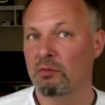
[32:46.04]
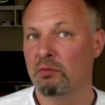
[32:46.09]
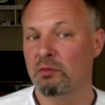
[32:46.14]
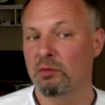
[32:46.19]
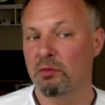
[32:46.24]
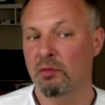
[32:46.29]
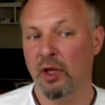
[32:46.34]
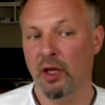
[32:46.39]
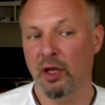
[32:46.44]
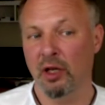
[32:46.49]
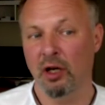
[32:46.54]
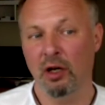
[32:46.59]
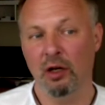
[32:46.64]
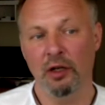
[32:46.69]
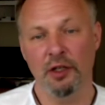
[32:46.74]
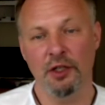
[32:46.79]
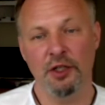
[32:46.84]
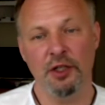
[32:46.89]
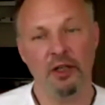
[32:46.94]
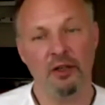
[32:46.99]

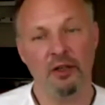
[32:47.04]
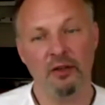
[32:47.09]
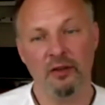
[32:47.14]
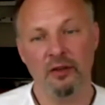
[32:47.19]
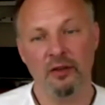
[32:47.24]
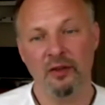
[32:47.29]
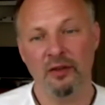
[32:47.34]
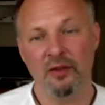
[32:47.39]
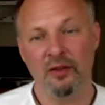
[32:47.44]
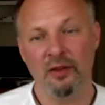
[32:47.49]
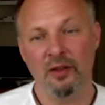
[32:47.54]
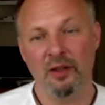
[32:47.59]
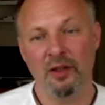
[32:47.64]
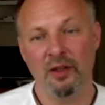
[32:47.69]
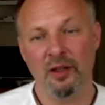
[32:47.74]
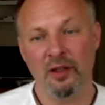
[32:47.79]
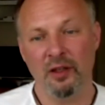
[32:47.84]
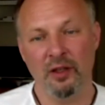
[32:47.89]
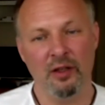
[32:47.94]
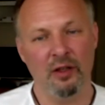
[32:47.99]
encouraging
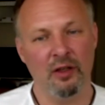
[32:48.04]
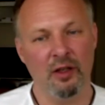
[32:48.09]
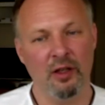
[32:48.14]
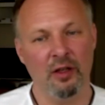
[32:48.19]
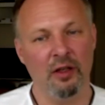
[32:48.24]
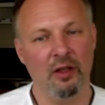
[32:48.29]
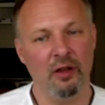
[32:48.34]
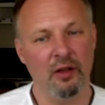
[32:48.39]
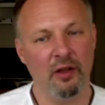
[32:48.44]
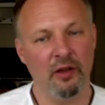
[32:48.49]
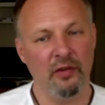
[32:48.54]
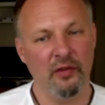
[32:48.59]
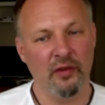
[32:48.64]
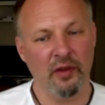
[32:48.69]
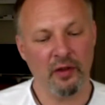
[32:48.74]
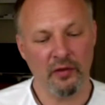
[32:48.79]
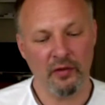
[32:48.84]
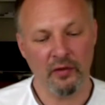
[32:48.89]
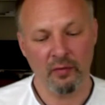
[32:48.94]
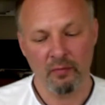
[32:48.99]
in this
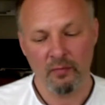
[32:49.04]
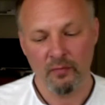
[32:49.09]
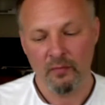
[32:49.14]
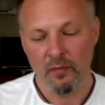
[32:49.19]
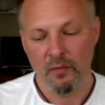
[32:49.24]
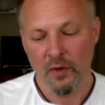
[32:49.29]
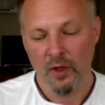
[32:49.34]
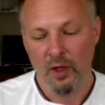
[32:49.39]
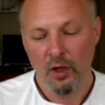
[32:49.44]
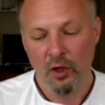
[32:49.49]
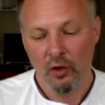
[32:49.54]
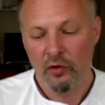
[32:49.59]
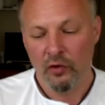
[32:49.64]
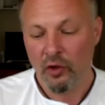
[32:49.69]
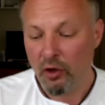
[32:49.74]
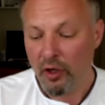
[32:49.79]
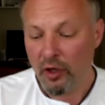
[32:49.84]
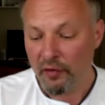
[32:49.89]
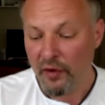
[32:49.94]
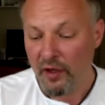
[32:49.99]
sense.
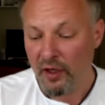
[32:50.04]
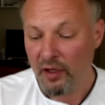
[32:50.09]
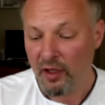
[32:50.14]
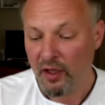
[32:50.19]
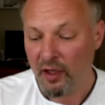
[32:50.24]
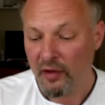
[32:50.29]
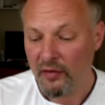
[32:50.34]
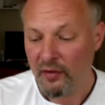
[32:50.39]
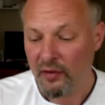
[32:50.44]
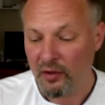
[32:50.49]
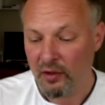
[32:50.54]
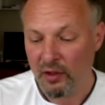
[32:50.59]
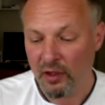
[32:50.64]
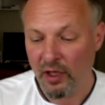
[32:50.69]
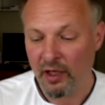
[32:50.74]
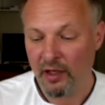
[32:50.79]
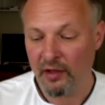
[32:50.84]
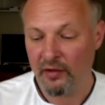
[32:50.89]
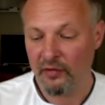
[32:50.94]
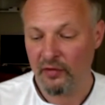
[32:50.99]
So I think as
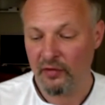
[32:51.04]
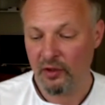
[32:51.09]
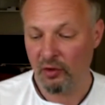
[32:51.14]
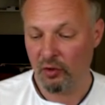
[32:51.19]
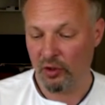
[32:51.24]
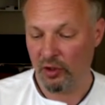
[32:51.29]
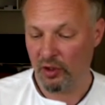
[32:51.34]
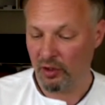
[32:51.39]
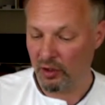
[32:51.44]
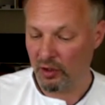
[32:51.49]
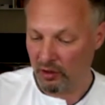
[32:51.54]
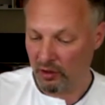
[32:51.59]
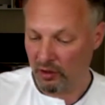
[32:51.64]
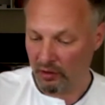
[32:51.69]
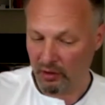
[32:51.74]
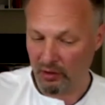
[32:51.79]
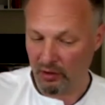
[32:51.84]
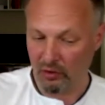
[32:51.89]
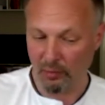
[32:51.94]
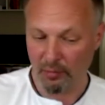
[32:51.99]

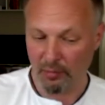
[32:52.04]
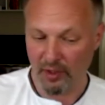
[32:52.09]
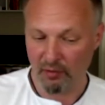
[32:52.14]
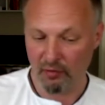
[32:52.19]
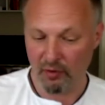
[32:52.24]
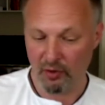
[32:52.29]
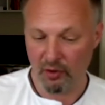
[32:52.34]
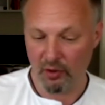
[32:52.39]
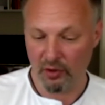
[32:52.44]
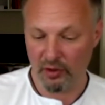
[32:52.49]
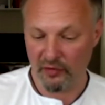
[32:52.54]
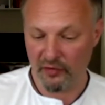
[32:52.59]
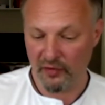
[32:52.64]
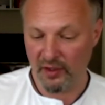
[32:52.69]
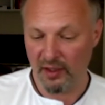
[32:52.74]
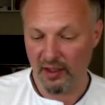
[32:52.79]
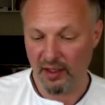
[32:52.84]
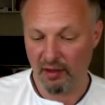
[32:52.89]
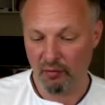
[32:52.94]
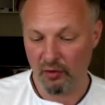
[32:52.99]
the top level, the
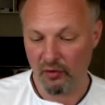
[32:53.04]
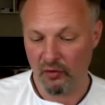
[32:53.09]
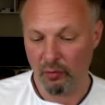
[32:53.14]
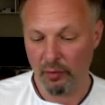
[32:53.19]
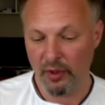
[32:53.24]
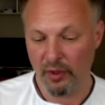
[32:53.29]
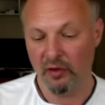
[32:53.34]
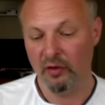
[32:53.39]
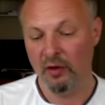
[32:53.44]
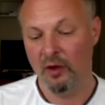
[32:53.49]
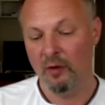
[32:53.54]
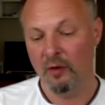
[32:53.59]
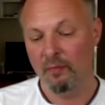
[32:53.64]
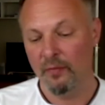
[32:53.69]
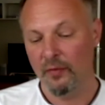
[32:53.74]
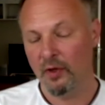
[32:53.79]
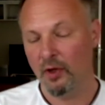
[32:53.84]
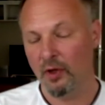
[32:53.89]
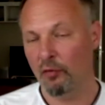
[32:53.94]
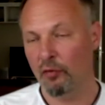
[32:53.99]
C-level suite
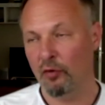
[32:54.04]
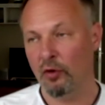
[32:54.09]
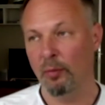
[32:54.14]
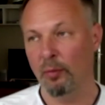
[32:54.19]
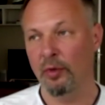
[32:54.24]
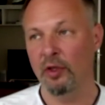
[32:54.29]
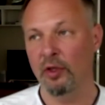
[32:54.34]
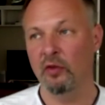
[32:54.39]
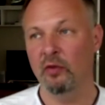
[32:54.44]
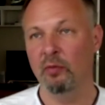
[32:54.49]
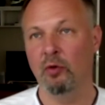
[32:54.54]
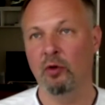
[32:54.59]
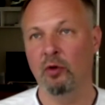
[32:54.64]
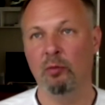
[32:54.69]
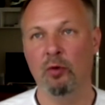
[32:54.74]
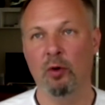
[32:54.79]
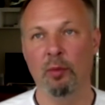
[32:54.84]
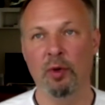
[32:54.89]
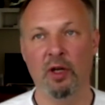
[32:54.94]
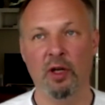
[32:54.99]
of companies more and
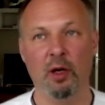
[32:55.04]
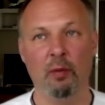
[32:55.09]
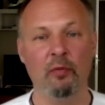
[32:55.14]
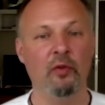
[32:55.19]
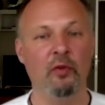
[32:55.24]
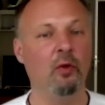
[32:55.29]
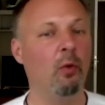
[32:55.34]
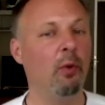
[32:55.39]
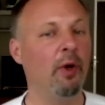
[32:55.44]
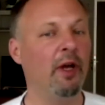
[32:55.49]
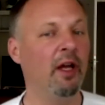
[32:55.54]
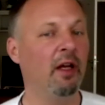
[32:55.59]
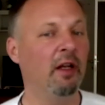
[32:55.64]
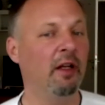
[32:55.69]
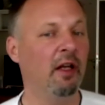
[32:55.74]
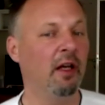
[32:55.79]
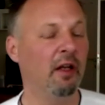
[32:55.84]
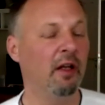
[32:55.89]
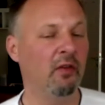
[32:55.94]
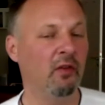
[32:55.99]
more becomes aware
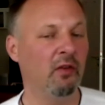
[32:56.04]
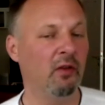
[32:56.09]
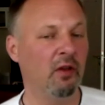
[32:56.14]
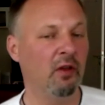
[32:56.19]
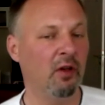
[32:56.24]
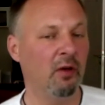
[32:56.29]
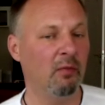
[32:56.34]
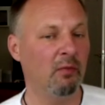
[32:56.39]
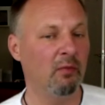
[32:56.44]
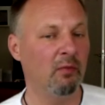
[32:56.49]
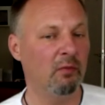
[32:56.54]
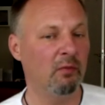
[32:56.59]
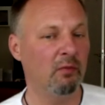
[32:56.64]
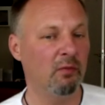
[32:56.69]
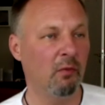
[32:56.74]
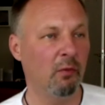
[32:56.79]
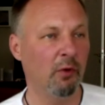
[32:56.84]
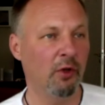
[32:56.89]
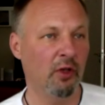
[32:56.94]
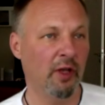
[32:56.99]
that
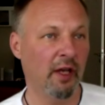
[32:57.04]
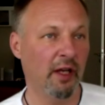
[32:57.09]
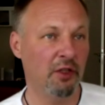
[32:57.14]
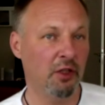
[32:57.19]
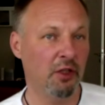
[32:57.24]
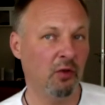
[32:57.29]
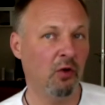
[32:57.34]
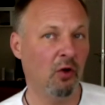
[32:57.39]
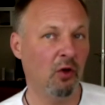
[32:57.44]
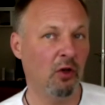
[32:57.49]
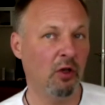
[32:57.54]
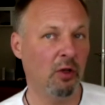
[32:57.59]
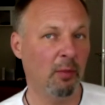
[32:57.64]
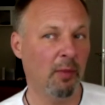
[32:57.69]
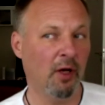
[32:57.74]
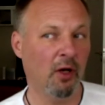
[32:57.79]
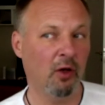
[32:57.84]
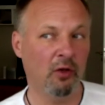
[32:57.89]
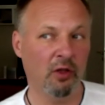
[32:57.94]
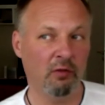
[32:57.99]
we're actually talking
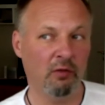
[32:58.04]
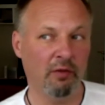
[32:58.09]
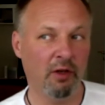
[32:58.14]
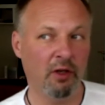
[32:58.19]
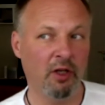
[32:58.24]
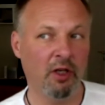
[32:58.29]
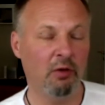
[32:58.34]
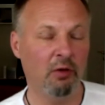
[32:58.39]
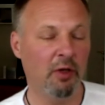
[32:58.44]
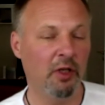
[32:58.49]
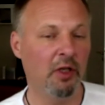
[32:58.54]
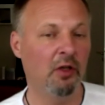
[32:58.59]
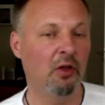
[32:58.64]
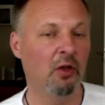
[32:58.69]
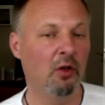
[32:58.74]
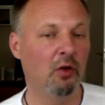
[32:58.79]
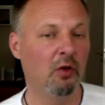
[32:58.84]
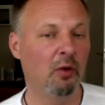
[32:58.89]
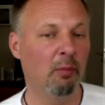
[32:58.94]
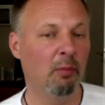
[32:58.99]
about a very
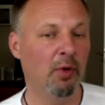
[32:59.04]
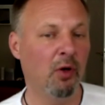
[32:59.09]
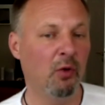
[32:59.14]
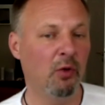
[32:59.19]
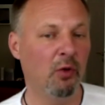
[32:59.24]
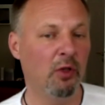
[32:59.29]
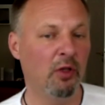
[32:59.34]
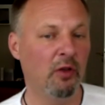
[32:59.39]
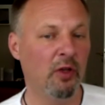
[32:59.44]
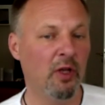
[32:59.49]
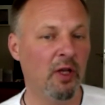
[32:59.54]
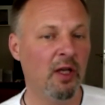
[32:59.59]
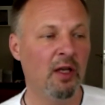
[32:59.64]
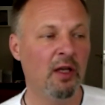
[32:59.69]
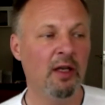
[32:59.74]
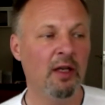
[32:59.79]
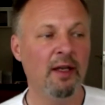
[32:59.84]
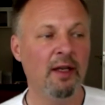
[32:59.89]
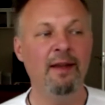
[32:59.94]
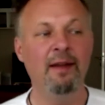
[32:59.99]
critical component
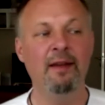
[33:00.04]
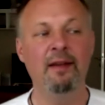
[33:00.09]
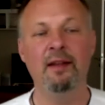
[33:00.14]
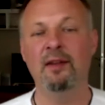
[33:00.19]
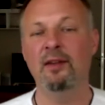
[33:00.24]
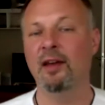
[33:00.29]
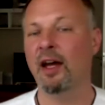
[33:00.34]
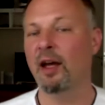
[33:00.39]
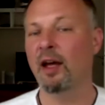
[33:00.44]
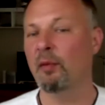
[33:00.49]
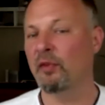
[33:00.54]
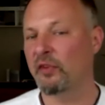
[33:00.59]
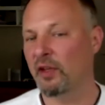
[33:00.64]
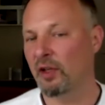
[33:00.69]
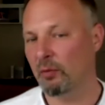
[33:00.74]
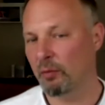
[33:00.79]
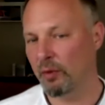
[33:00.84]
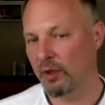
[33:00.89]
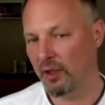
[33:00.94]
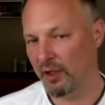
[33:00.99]
in the times
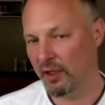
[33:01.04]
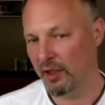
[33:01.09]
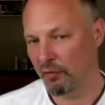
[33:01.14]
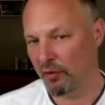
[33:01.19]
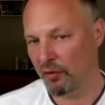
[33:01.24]
that we live in